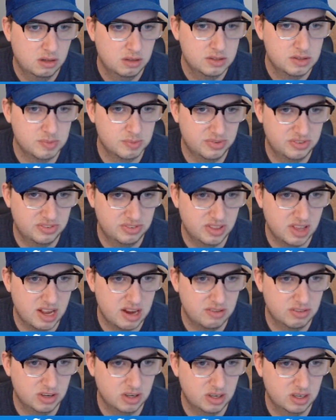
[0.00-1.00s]
Some
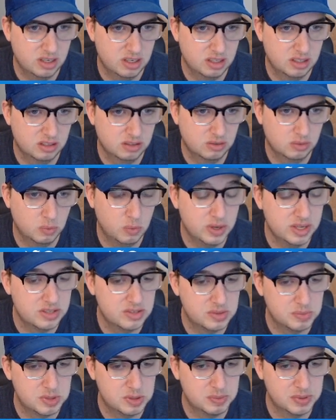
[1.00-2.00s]
flavor with
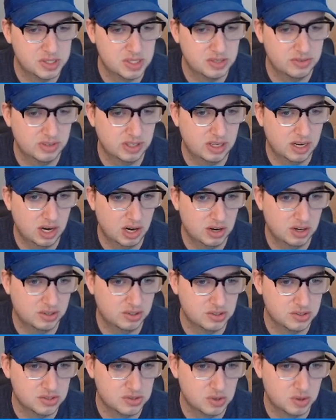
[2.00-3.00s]
some specific
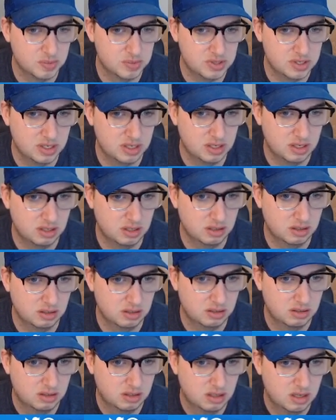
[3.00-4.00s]
characters. So I'm seeing